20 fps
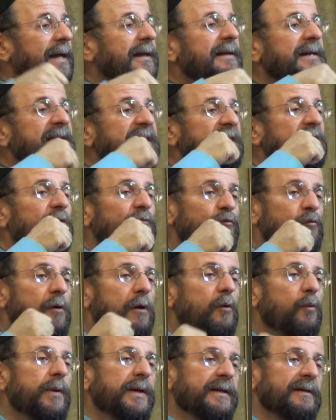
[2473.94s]
and eat the
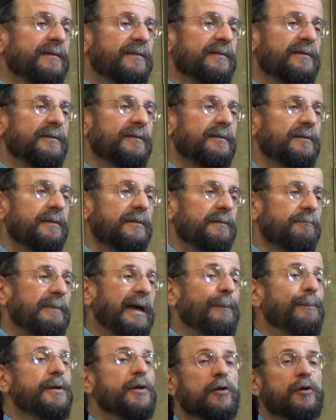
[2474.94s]
raw wheat.
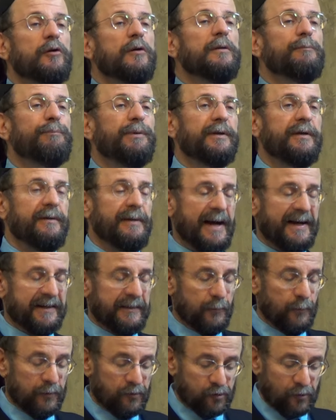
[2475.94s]
Maybe you could, but you're not
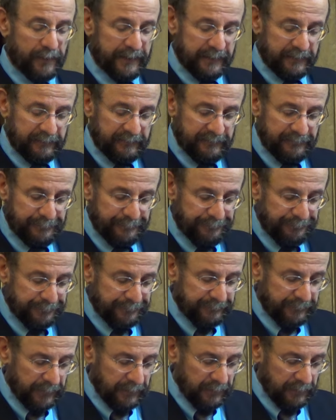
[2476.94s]
going to enjoy it.
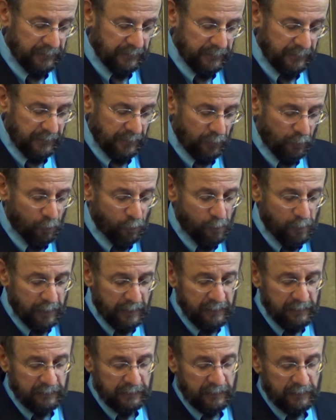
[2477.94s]

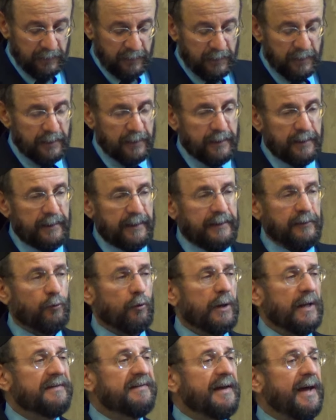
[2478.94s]
Or, in
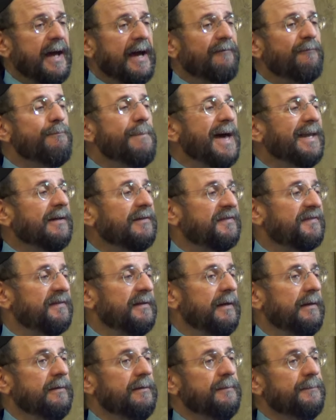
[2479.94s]
order to have
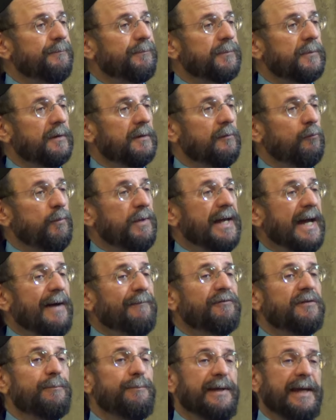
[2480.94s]
medicine, we
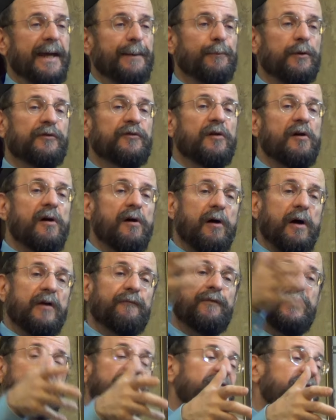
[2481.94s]
have to be able to
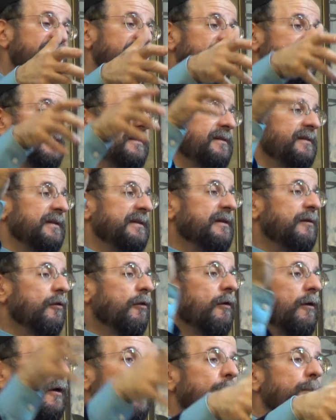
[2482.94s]
harvest the
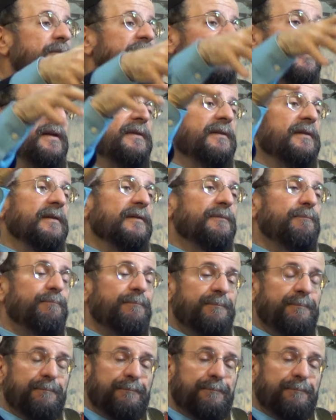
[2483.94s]
herbs and the